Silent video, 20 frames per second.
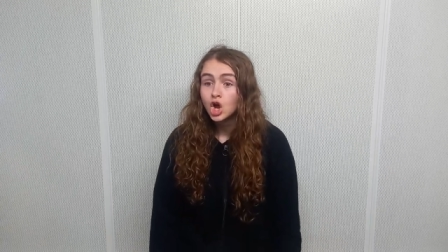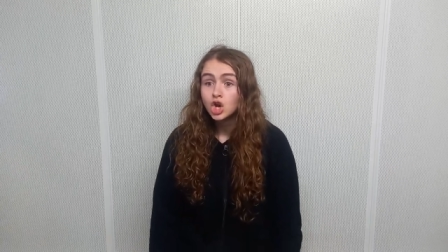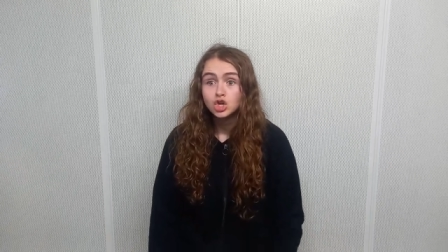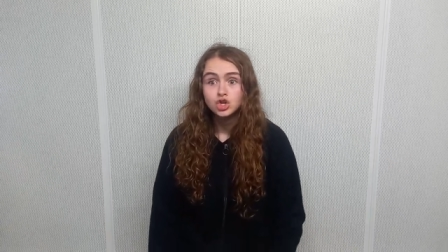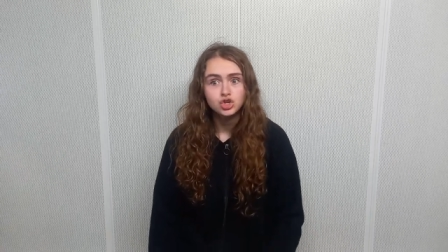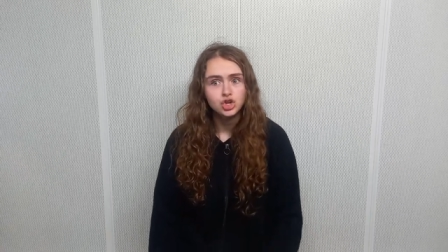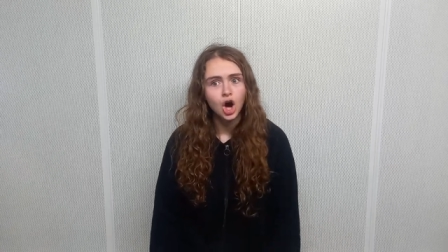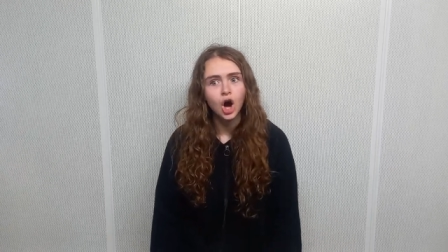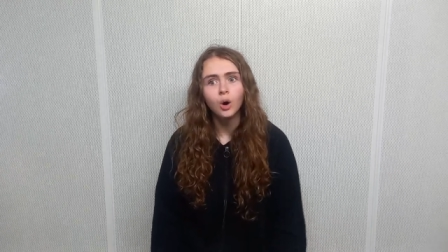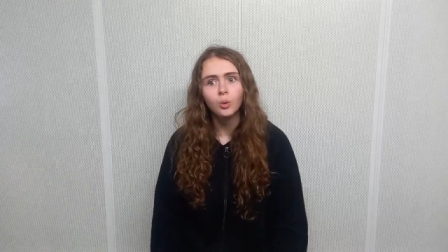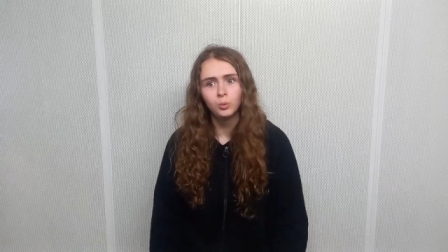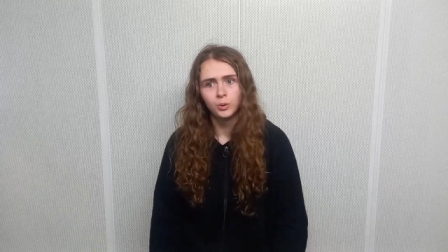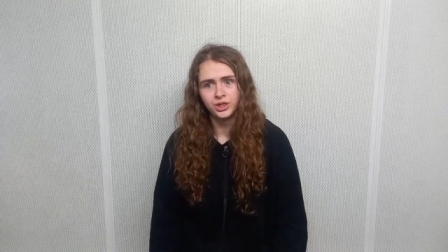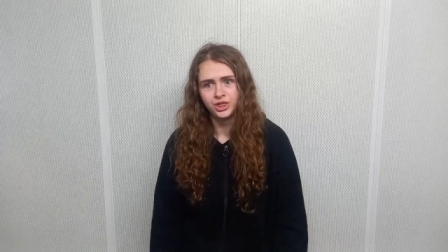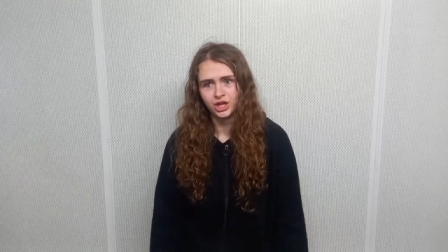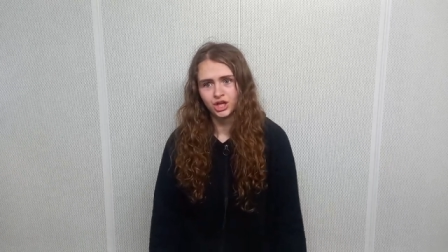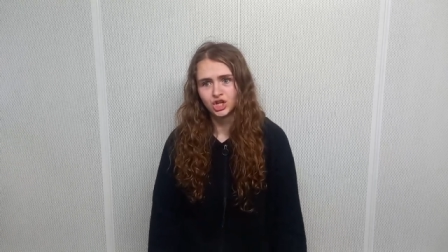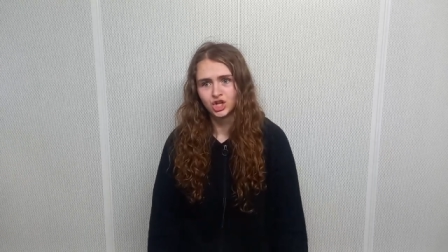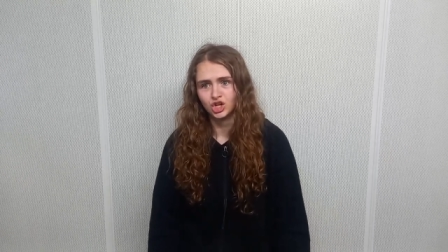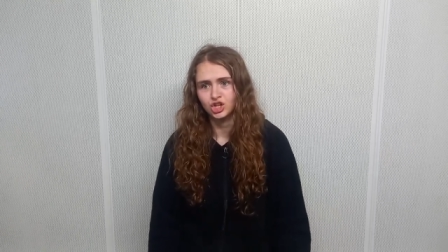Not
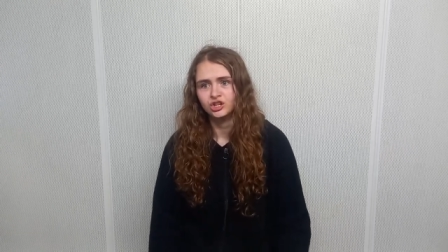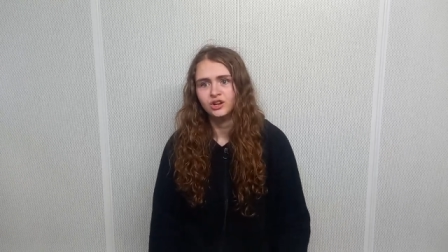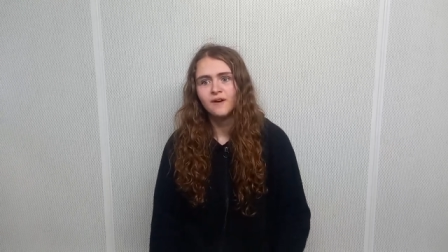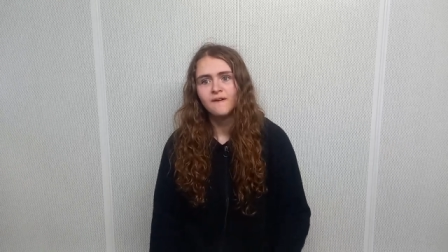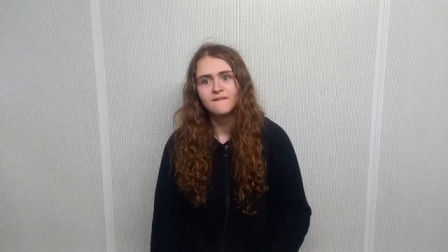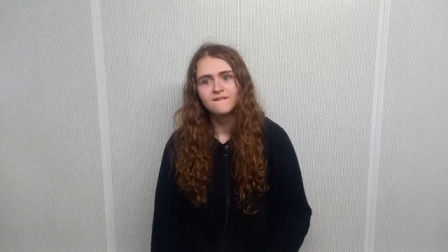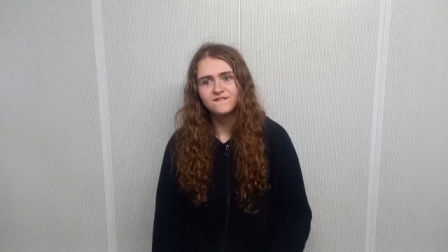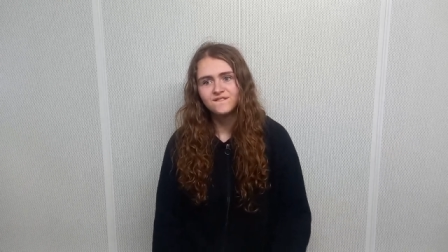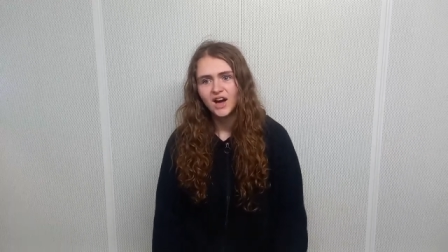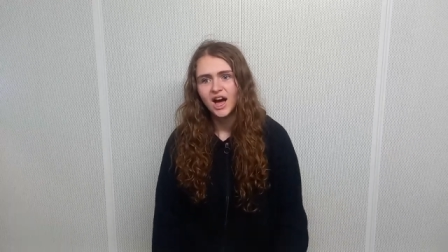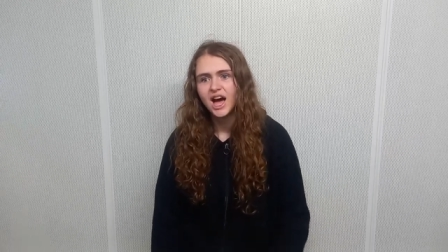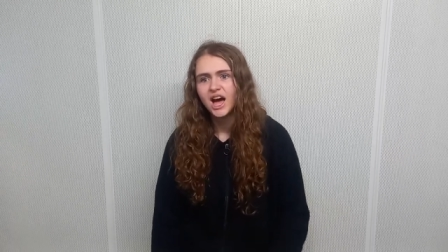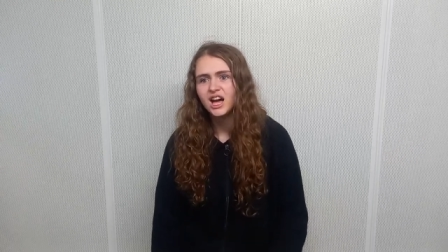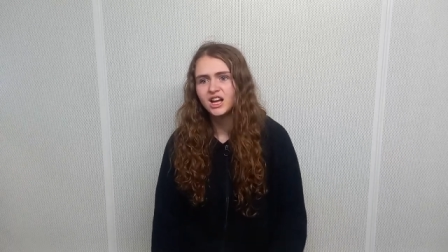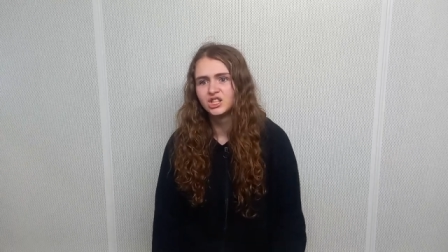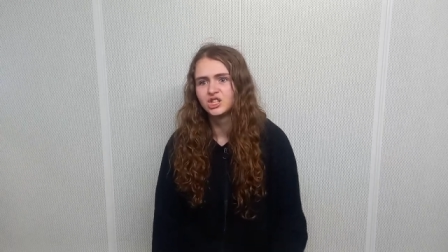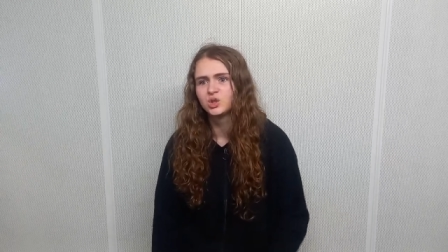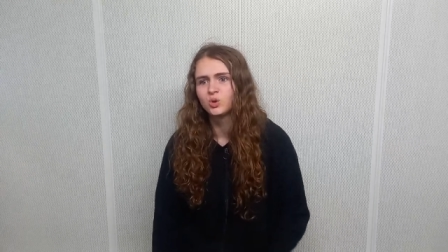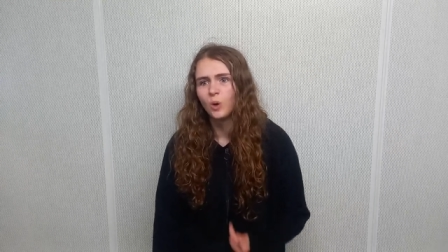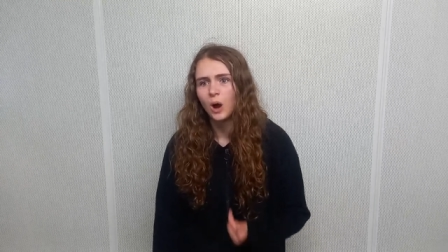with a gun, fair
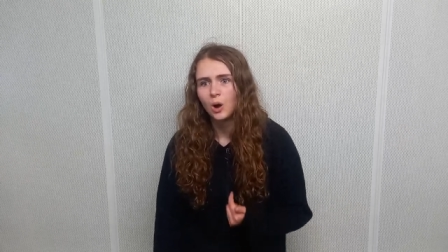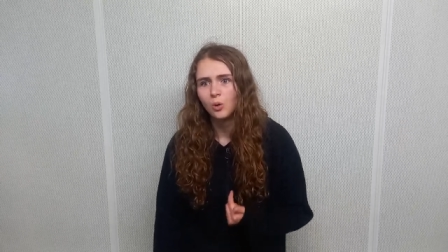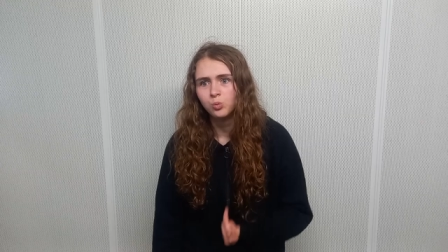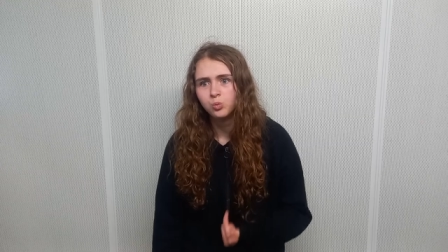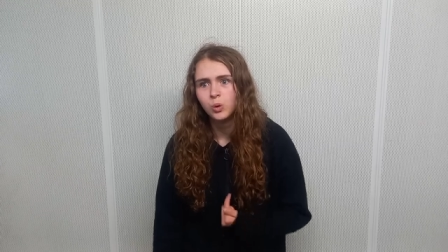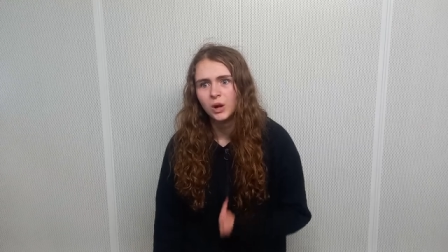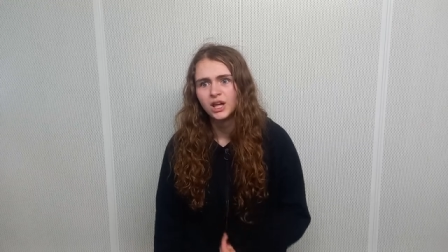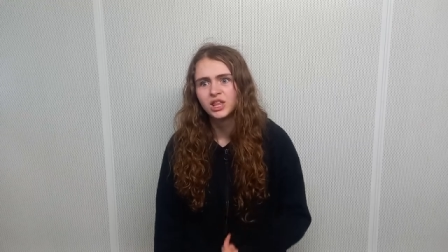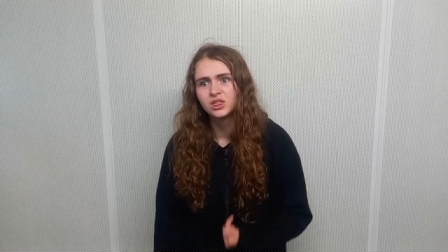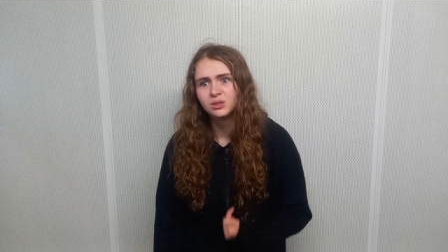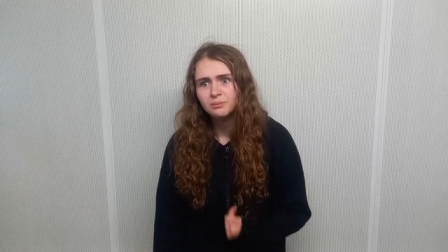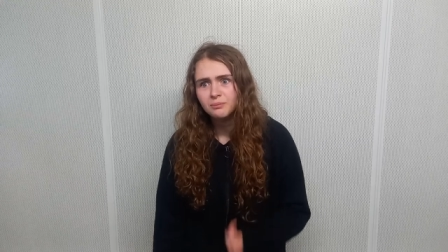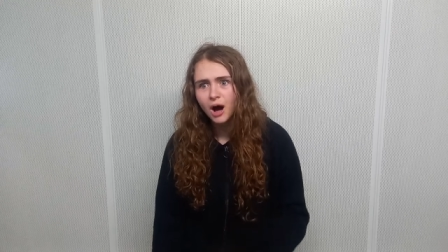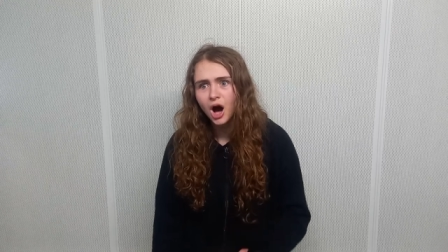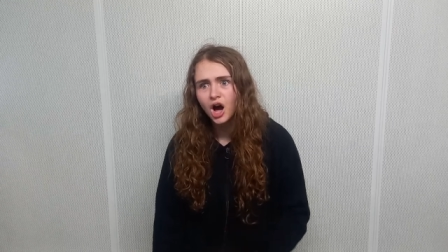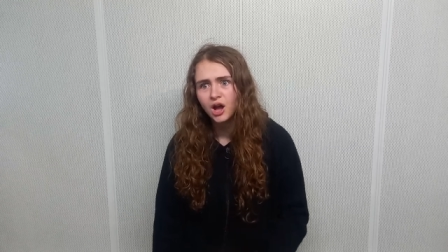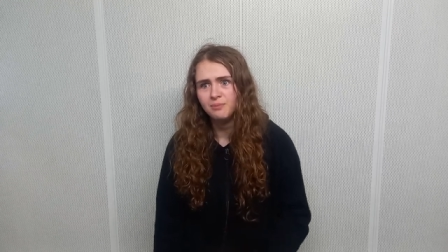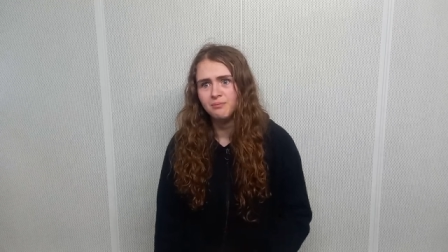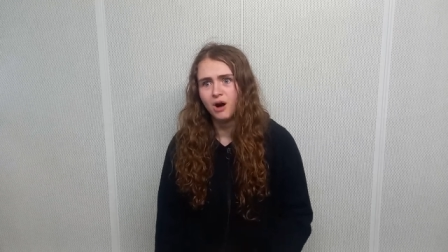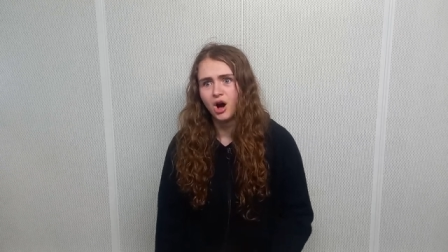and square, with
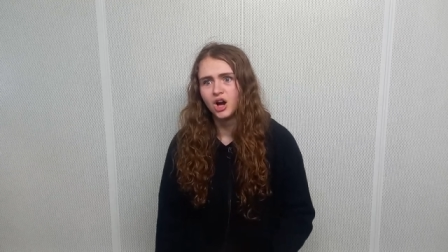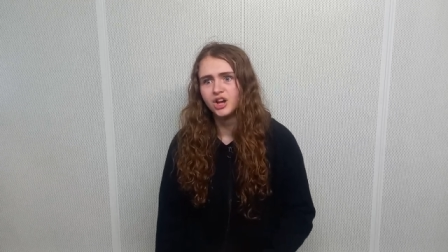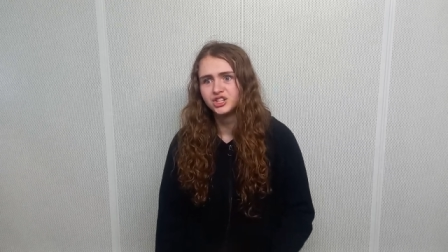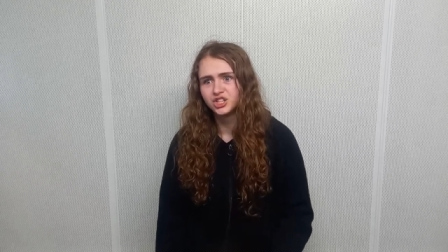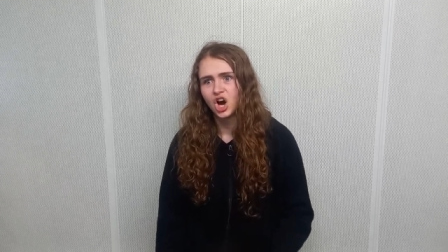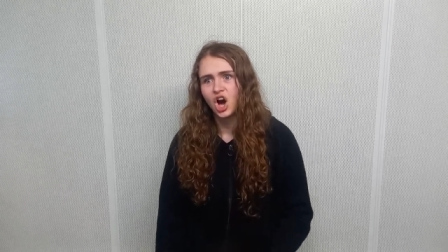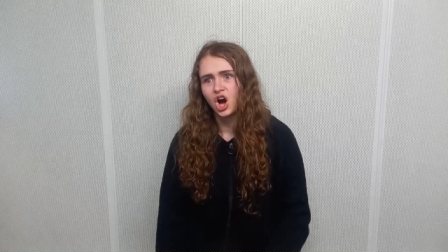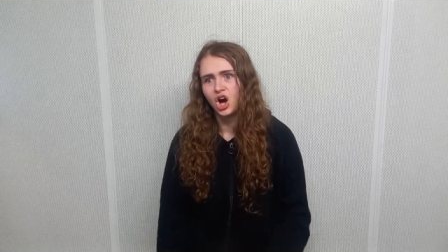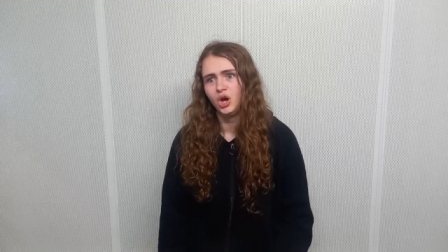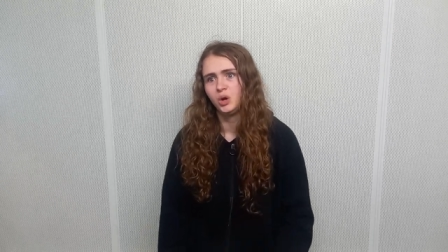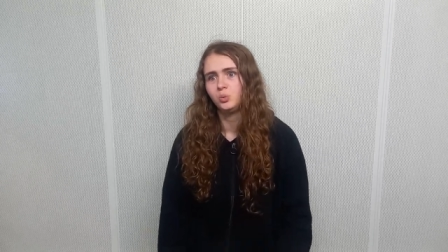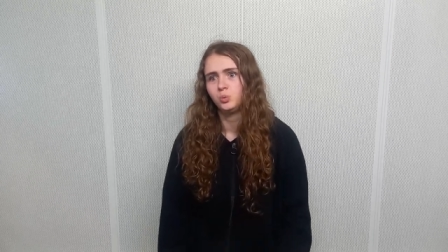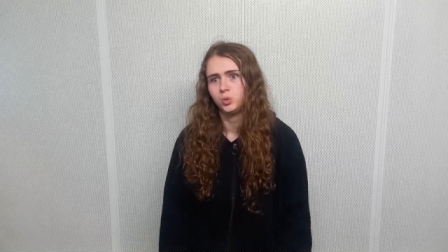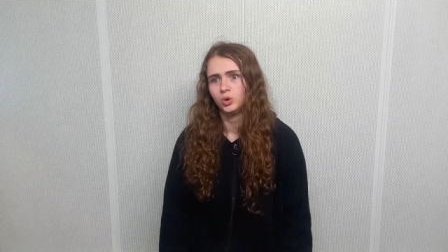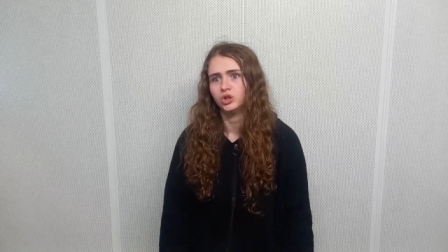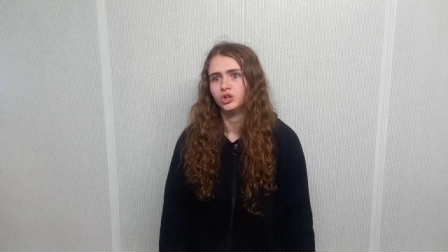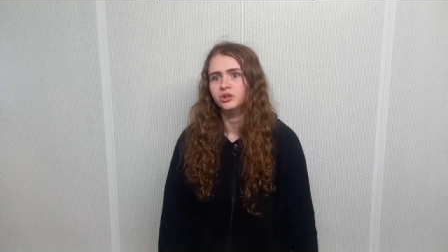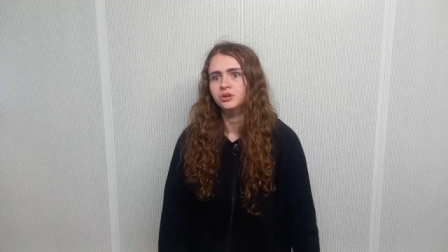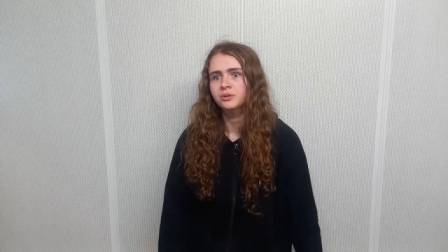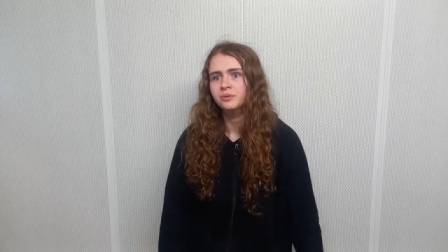my mind, I
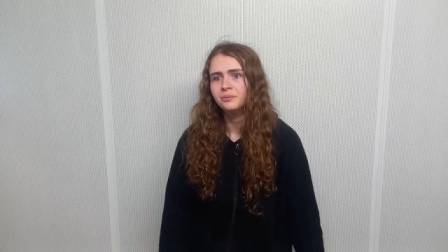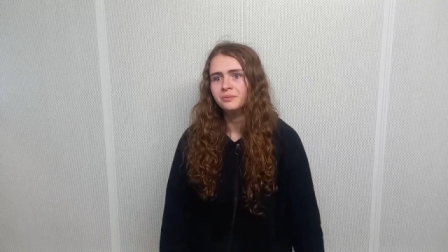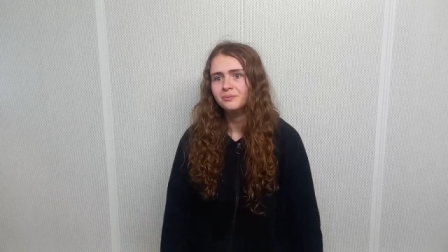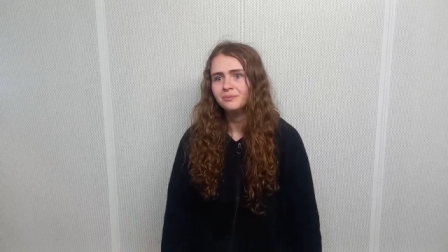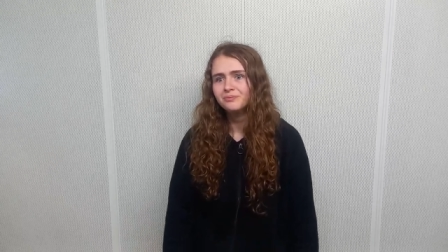won.